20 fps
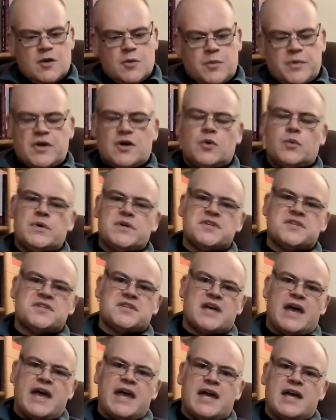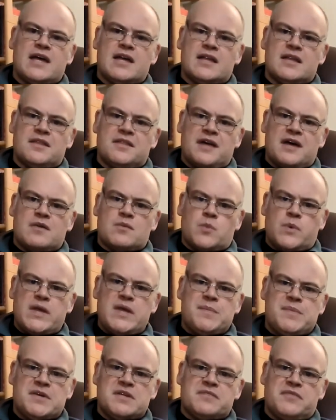we always say that
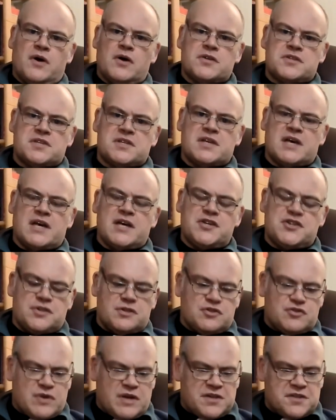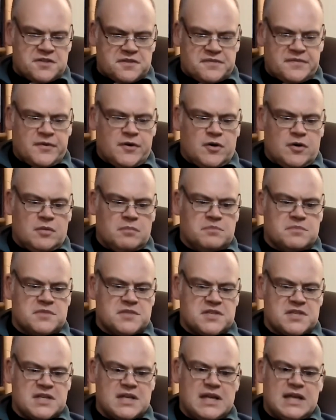wee bit of oxidation
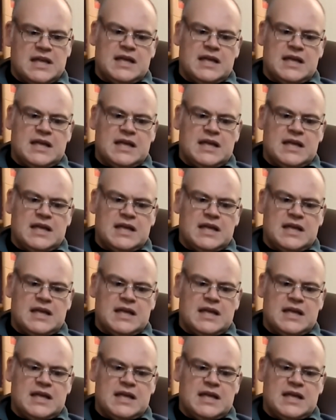transforms